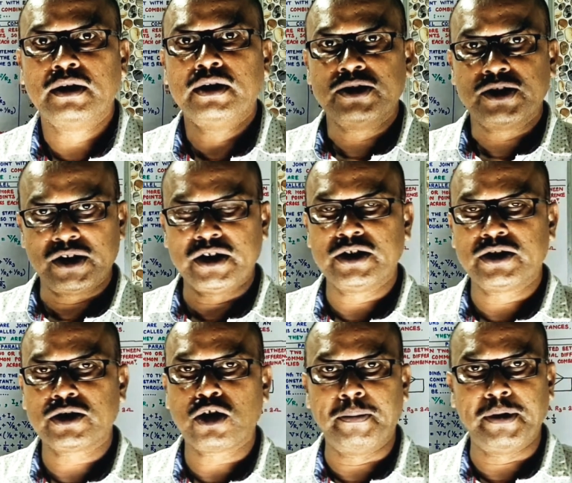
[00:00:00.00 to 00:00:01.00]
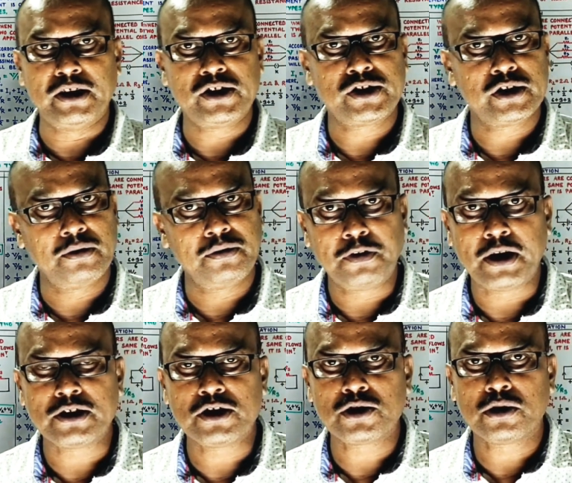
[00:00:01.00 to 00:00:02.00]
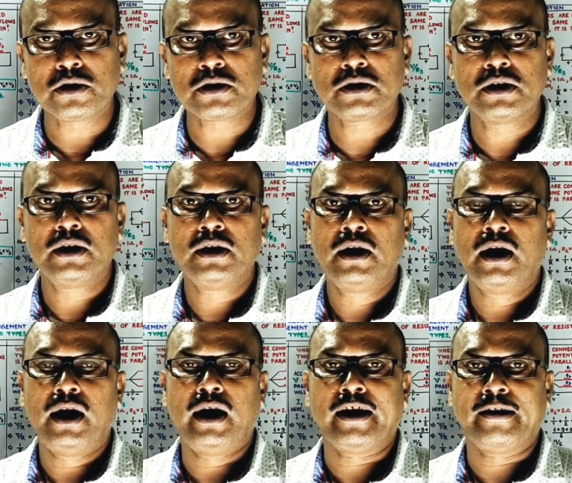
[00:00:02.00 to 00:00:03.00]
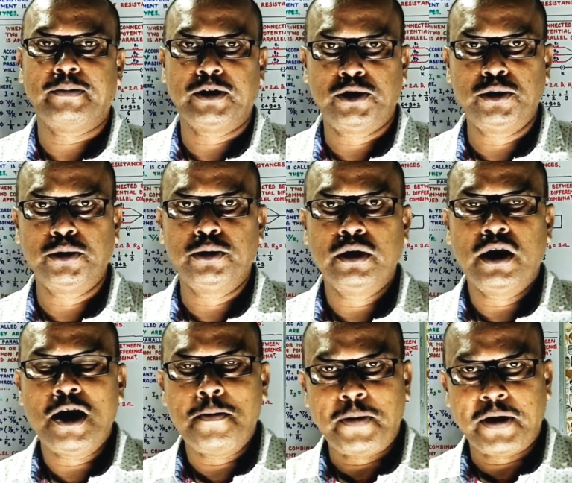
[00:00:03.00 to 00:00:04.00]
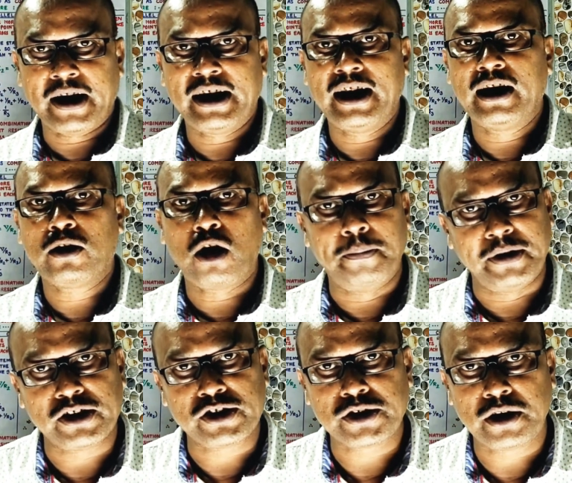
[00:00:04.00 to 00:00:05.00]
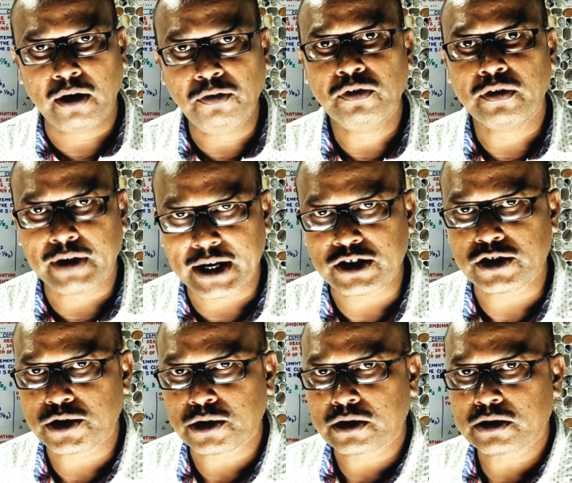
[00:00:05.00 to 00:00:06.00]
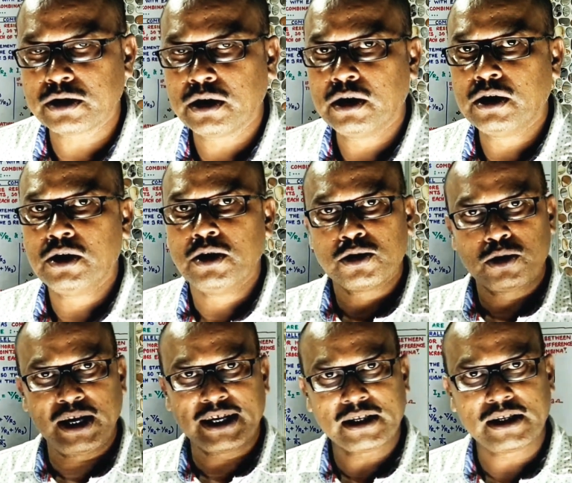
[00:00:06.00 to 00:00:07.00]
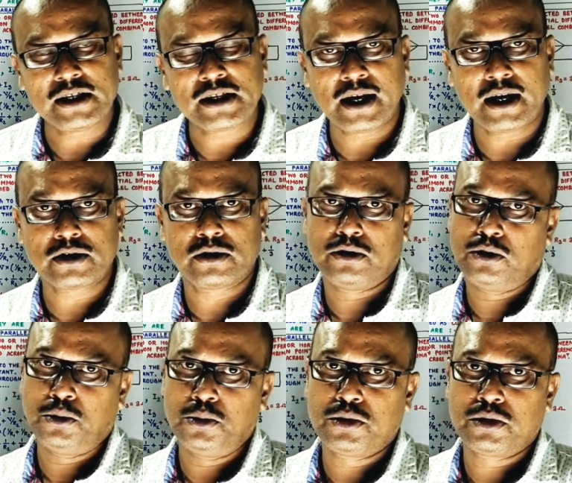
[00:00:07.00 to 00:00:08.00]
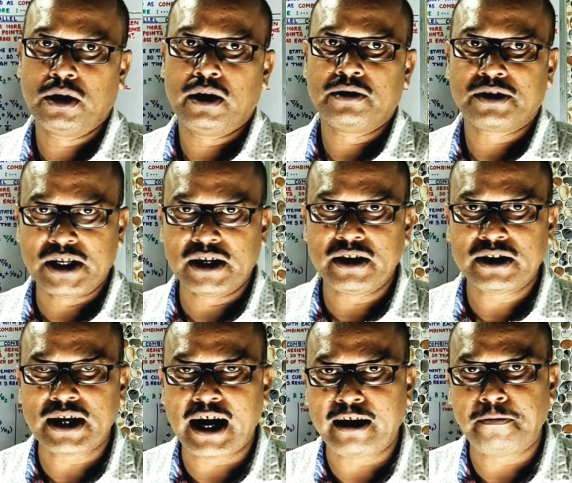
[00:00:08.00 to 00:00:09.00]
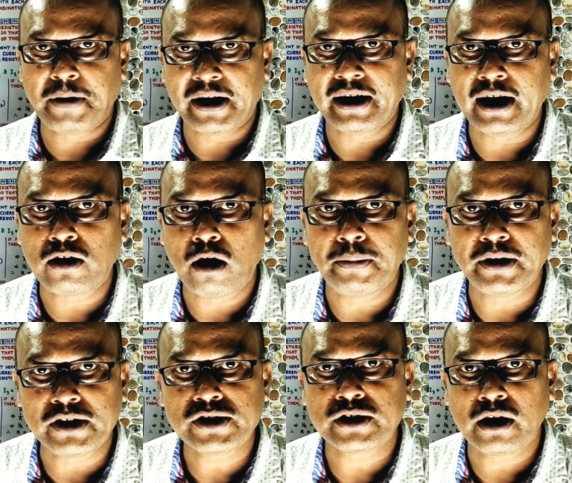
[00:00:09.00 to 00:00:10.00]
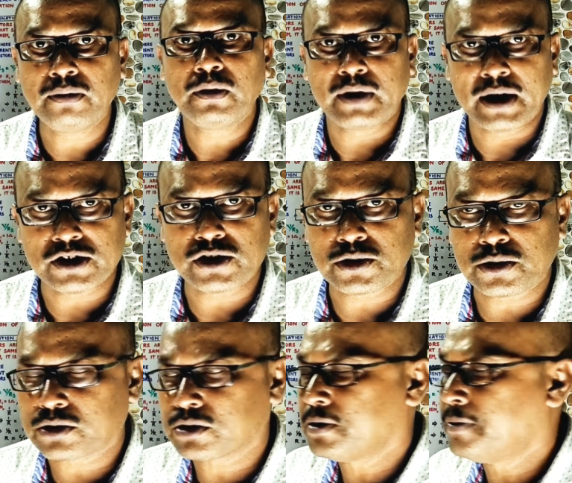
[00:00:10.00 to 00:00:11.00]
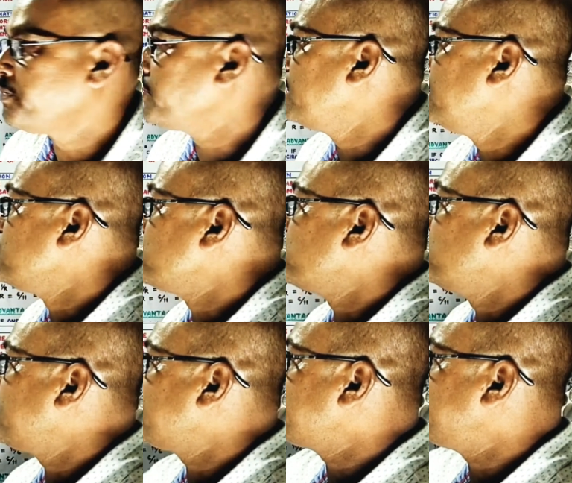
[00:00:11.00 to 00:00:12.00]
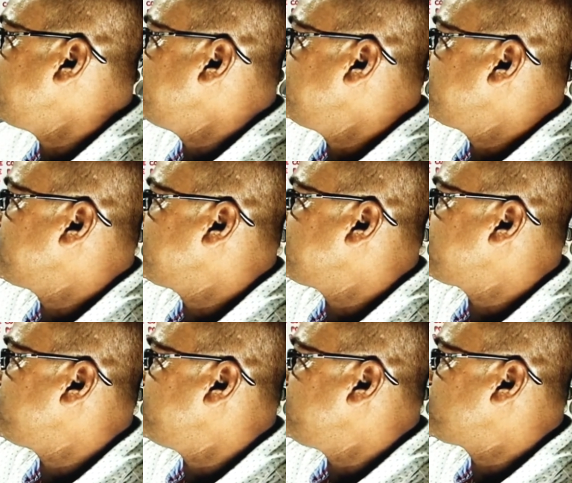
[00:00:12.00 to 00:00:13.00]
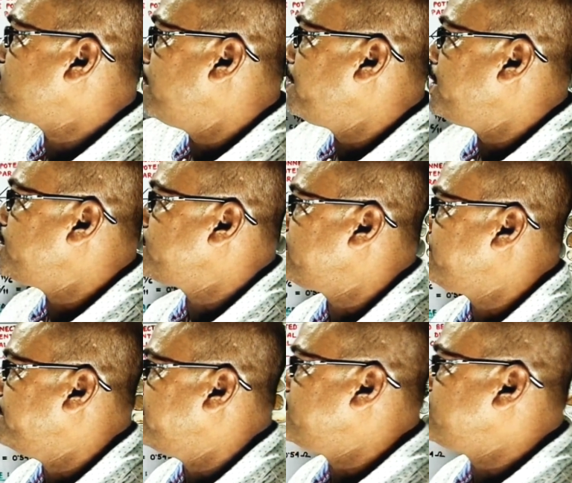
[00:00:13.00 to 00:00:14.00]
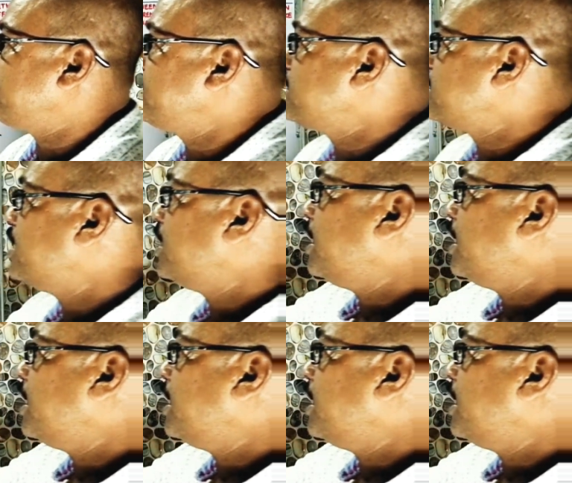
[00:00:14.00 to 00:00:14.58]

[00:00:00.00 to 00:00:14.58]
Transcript: series combination of resistors, and number two, parallel combination of resistors. So let us discuss those series and parallel combination of resistors. So let us see, this is the series combination of resistance,